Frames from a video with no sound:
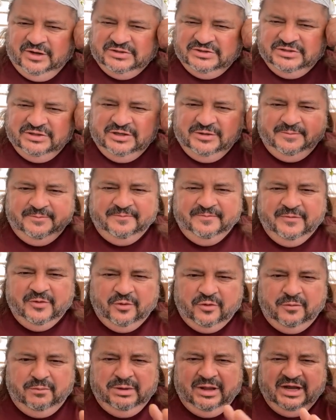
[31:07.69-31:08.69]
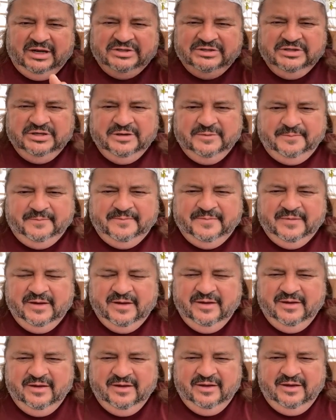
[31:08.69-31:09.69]
or a black sheep.
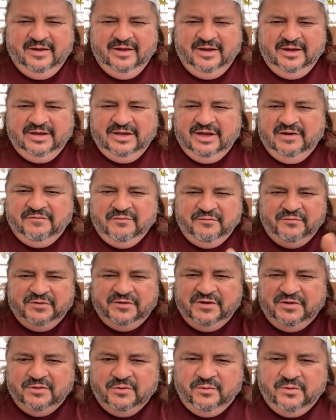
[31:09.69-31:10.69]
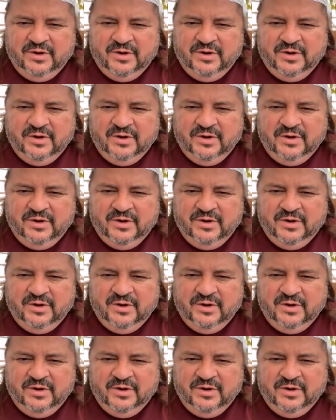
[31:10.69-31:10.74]
Even within the whites,